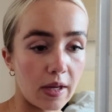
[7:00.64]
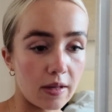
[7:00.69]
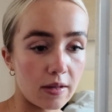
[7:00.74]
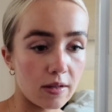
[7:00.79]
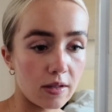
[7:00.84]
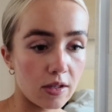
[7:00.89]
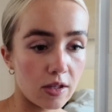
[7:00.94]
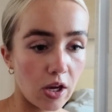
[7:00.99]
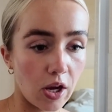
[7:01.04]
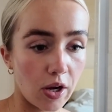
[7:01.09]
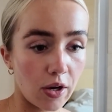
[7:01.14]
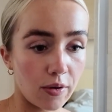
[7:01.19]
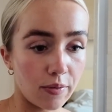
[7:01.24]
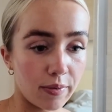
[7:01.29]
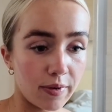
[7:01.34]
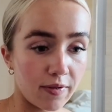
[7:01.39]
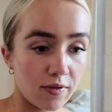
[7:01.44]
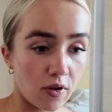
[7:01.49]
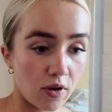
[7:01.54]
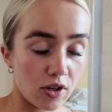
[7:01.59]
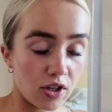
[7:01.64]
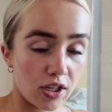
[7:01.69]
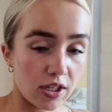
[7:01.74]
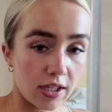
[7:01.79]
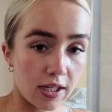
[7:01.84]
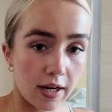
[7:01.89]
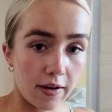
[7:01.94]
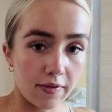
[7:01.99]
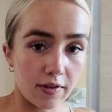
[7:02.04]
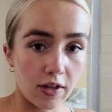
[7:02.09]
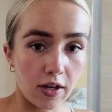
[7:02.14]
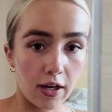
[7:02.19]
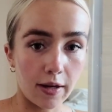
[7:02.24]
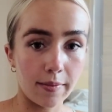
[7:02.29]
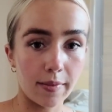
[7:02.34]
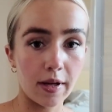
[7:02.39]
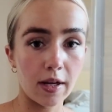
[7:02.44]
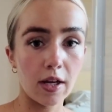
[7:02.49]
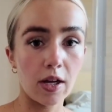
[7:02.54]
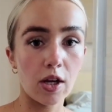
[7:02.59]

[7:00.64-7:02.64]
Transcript: So we've got just enough time